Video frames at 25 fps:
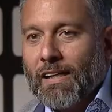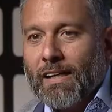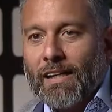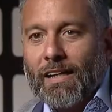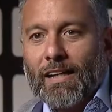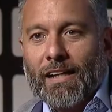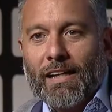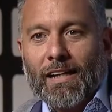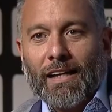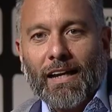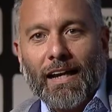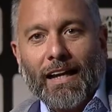
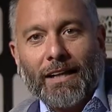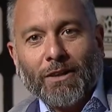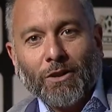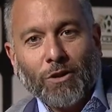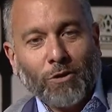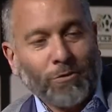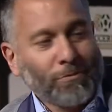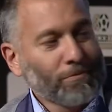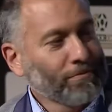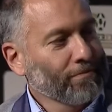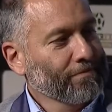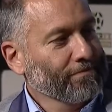Uh, I
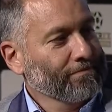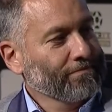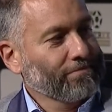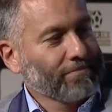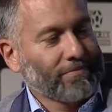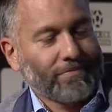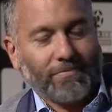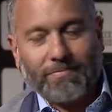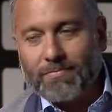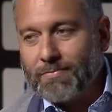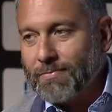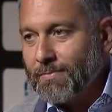don't
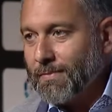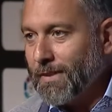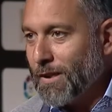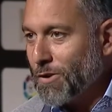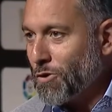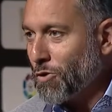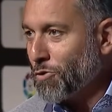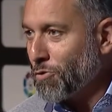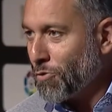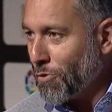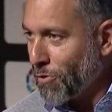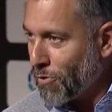need to
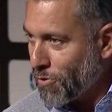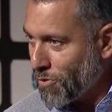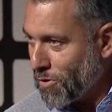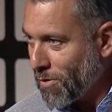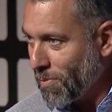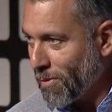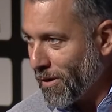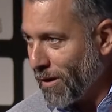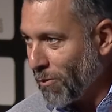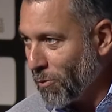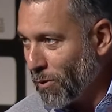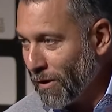introduce you,
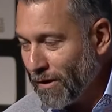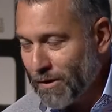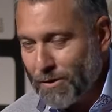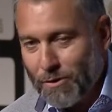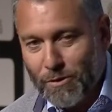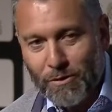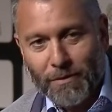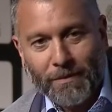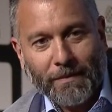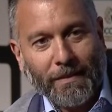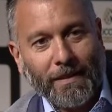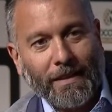but I will
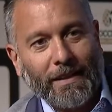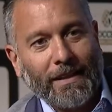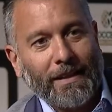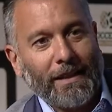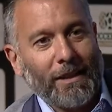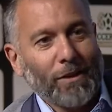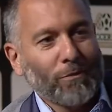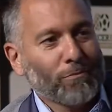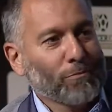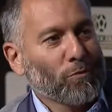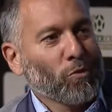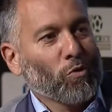do. Uh,
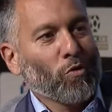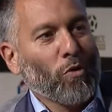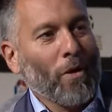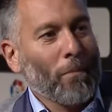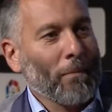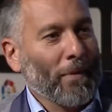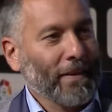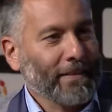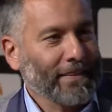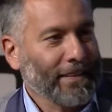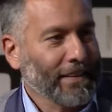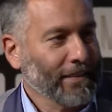Juan
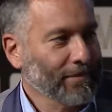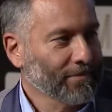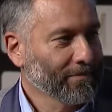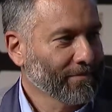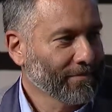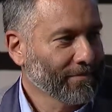Mata,